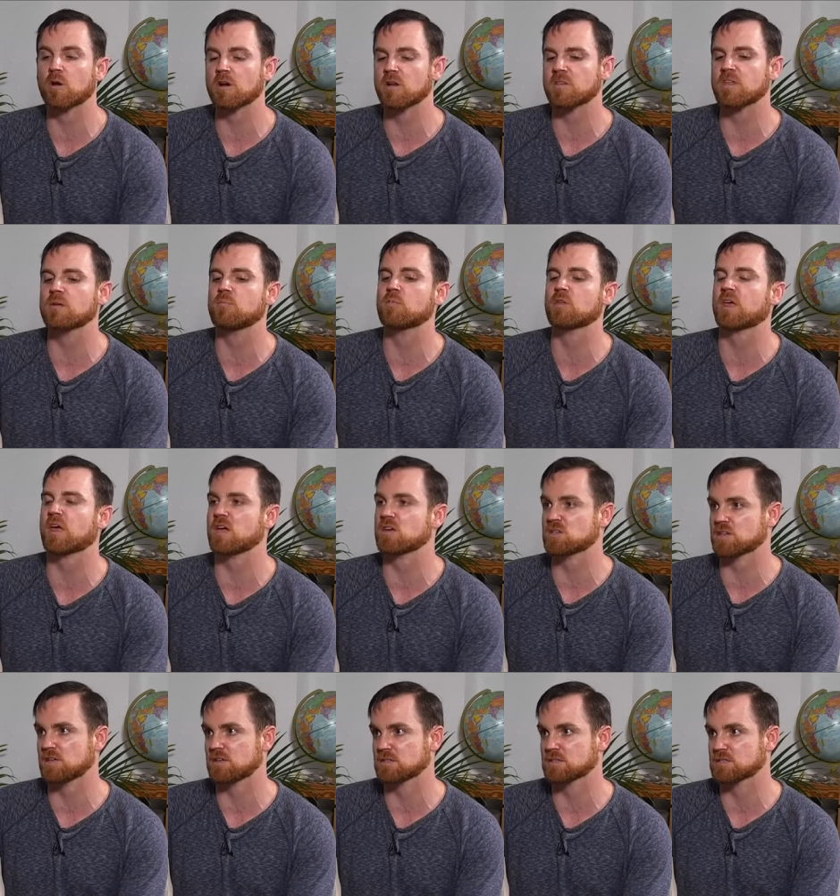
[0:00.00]
are the
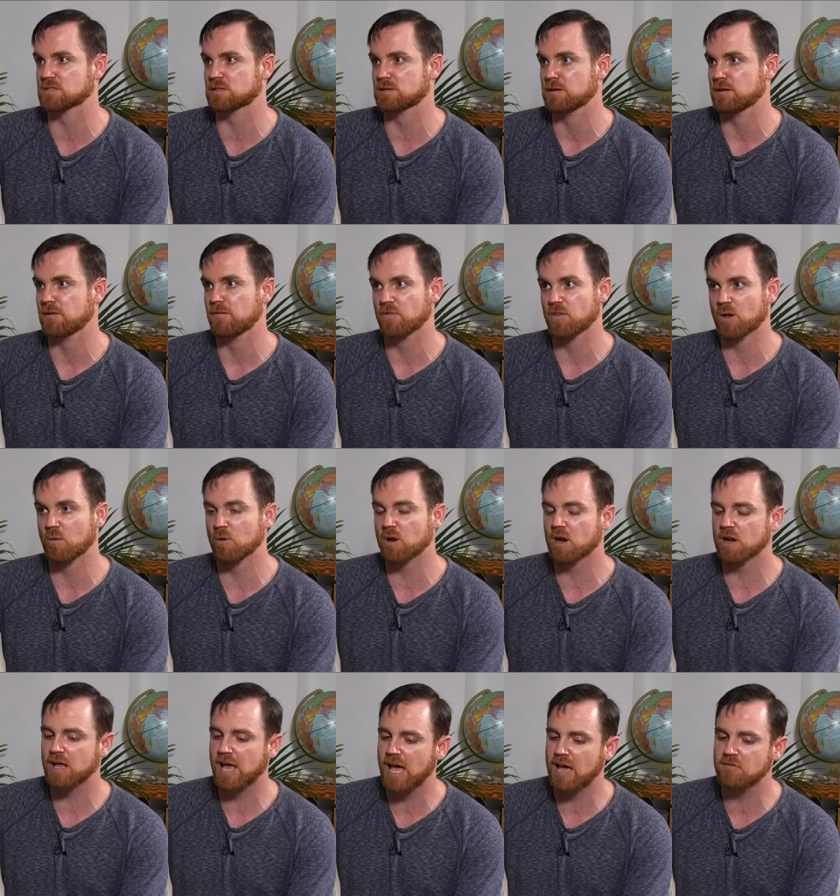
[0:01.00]
implications? And we
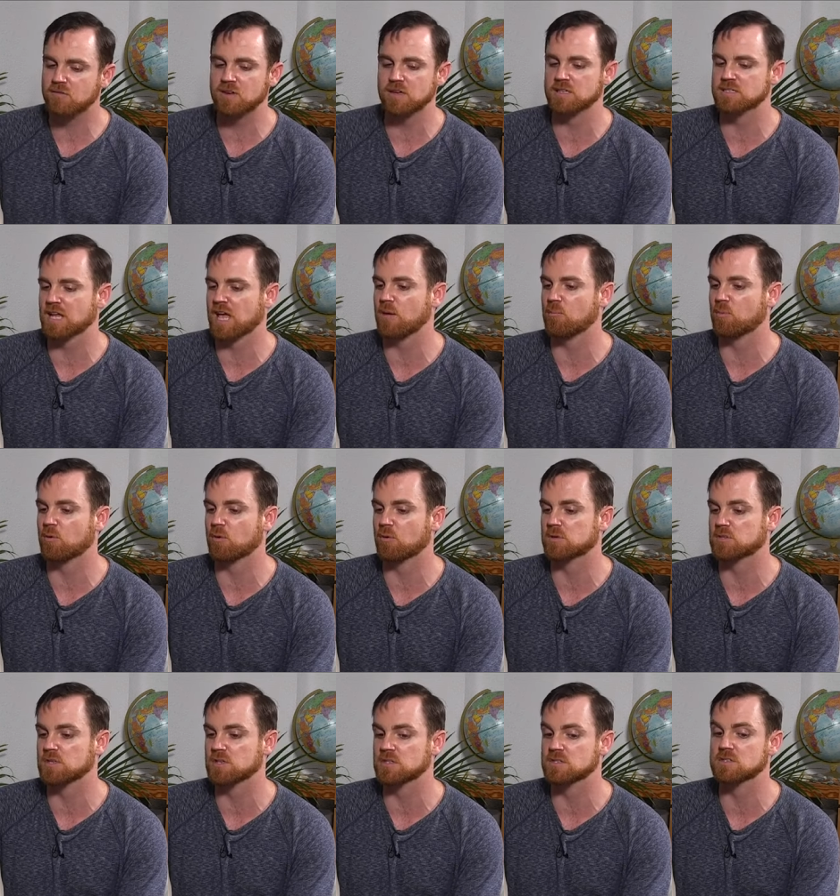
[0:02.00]
already have an example,
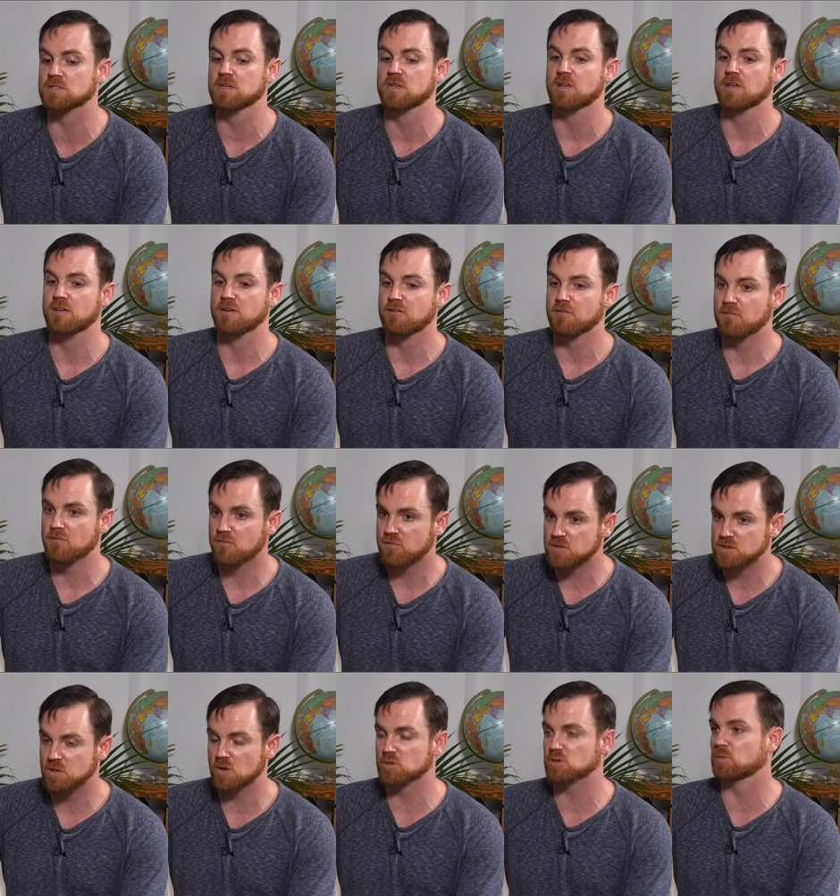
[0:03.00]
which is
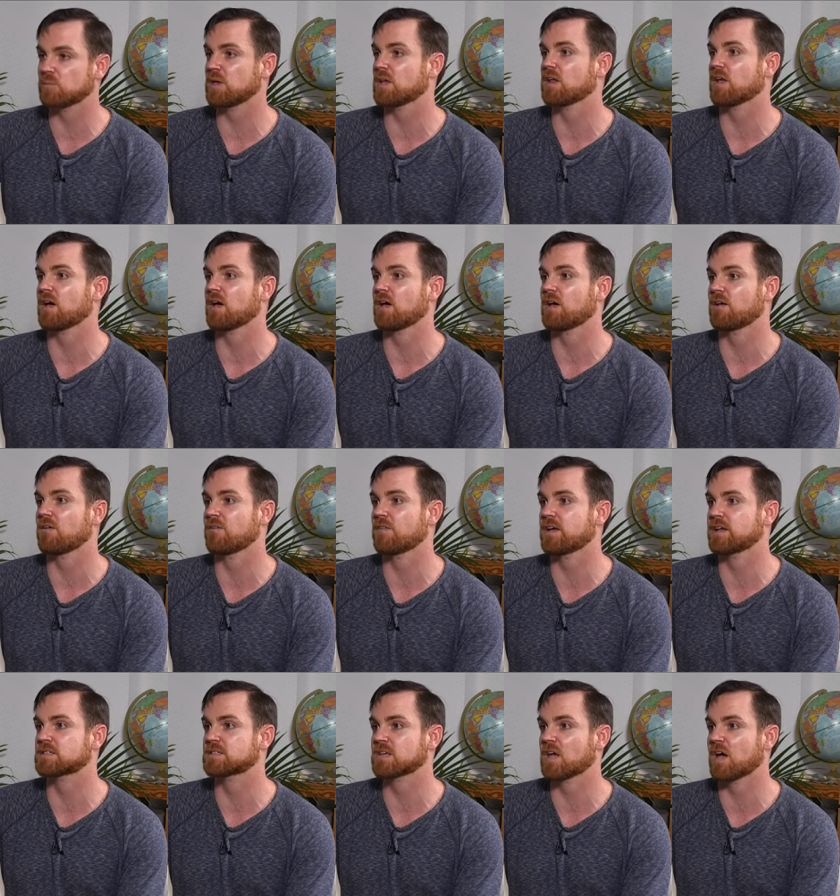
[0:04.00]
social media.
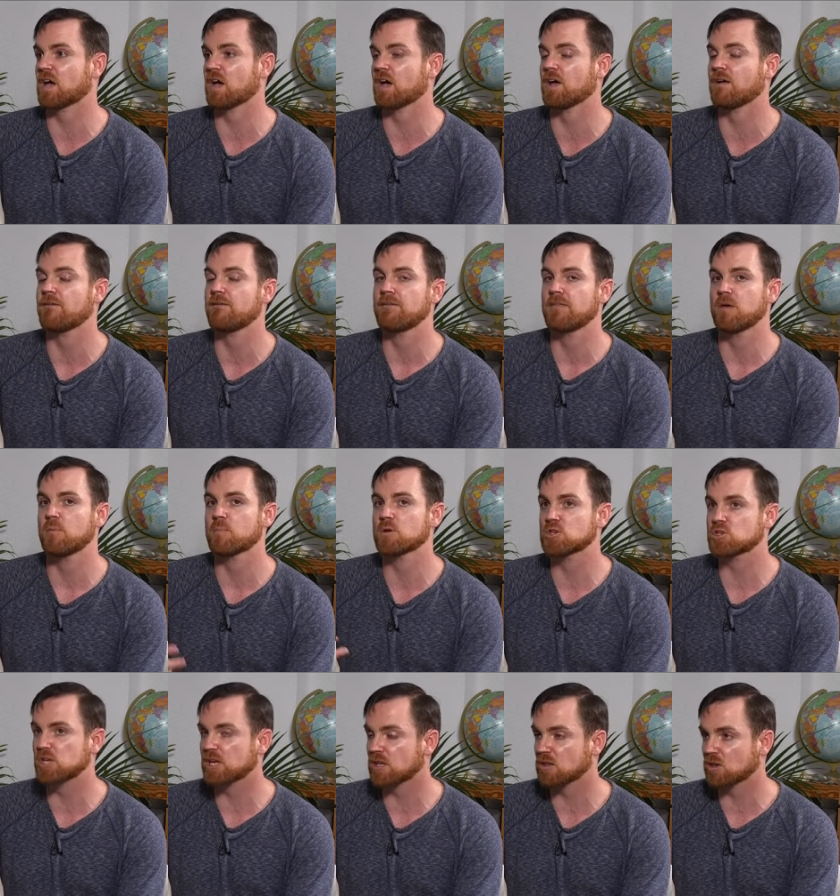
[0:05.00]
It's uh,
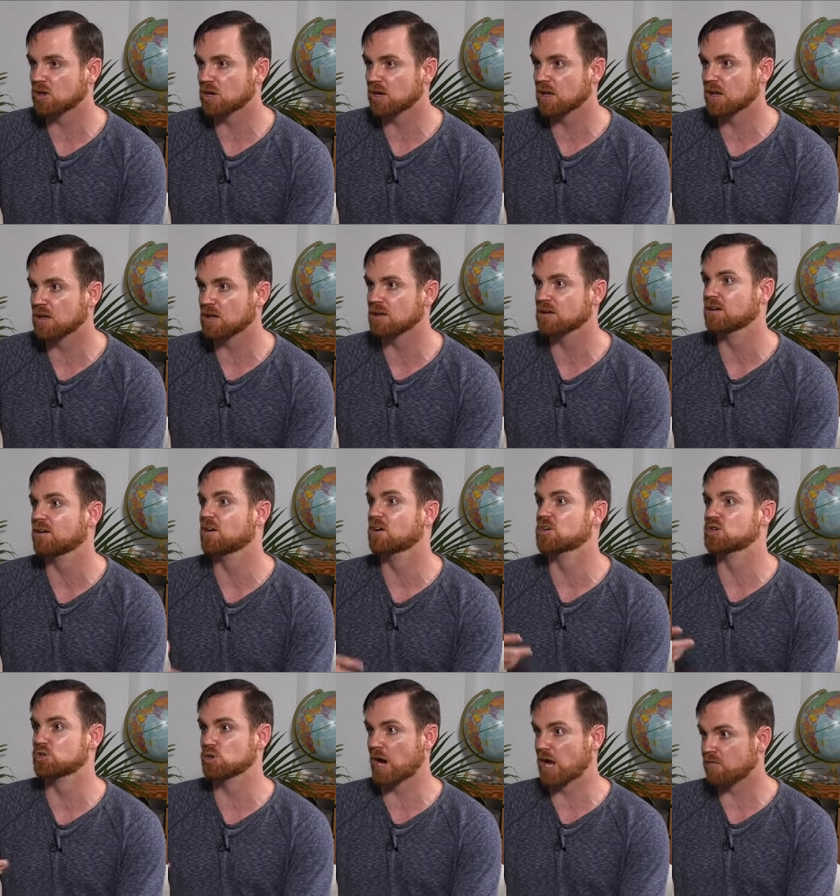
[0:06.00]
machine learning
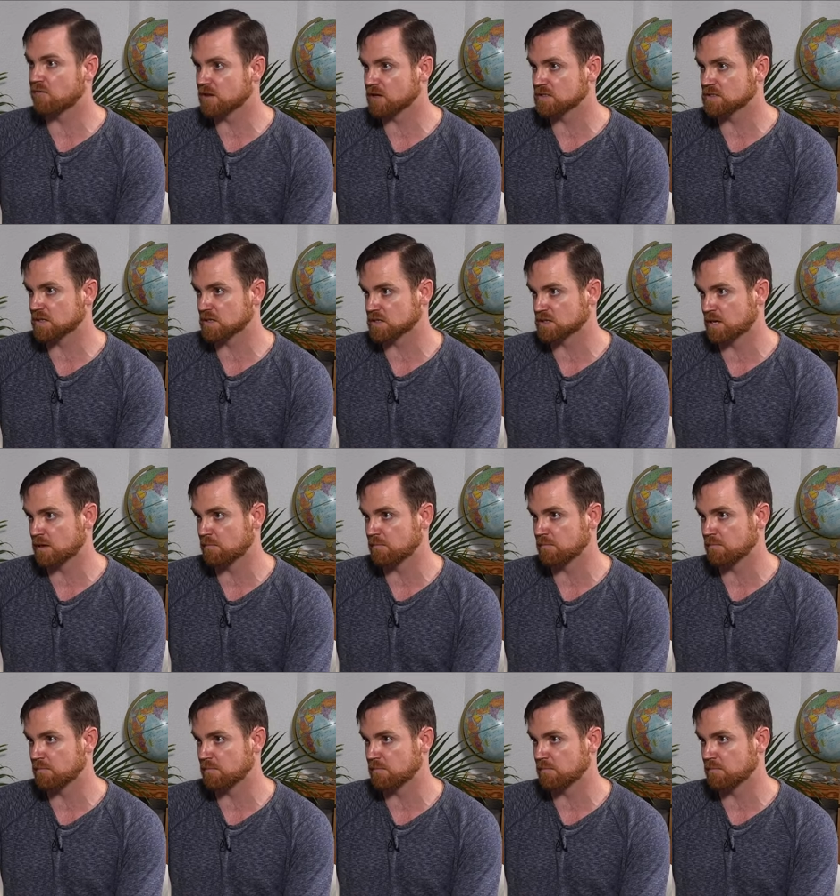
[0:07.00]
driving a system